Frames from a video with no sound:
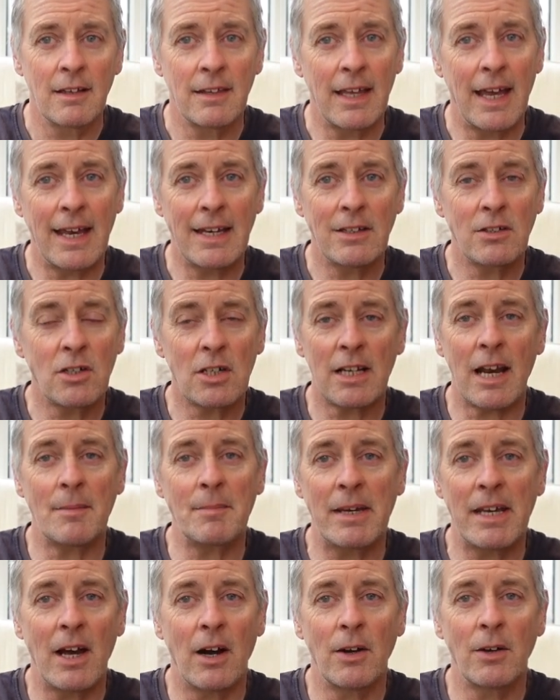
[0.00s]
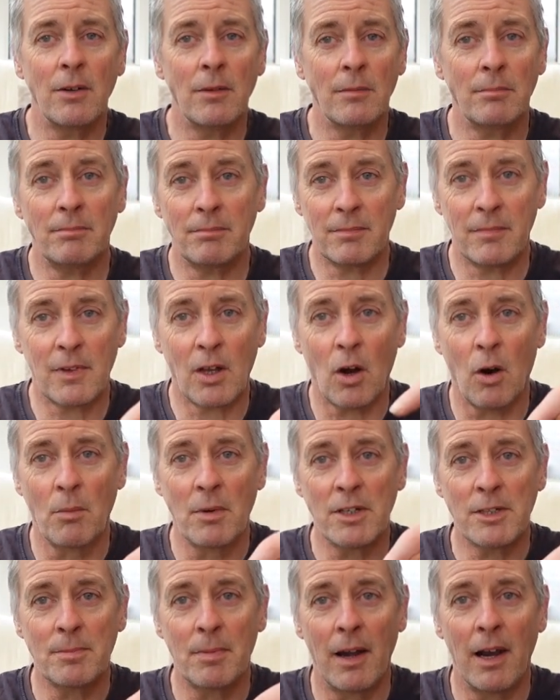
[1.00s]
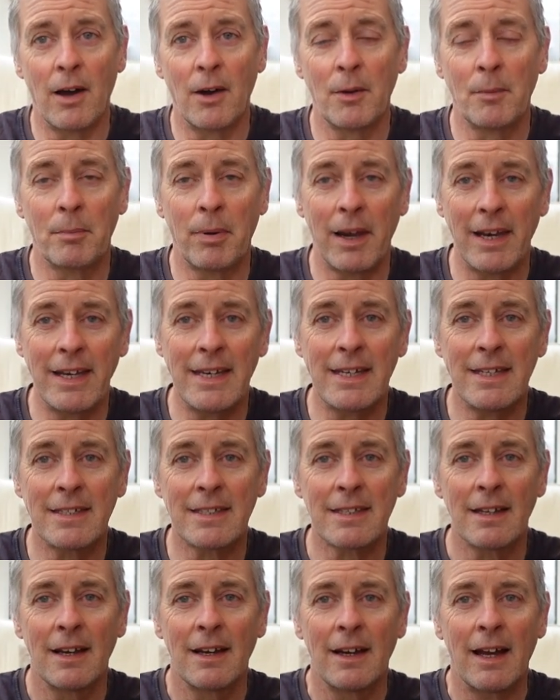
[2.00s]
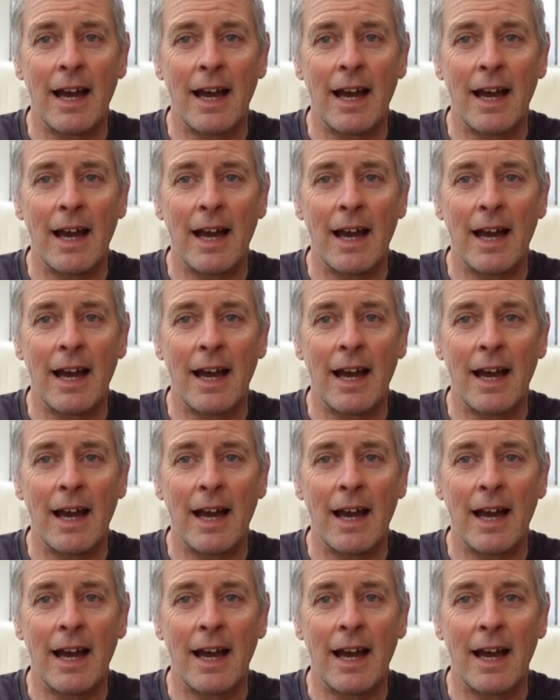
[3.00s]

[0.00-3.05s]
then just let me know, comments below, please.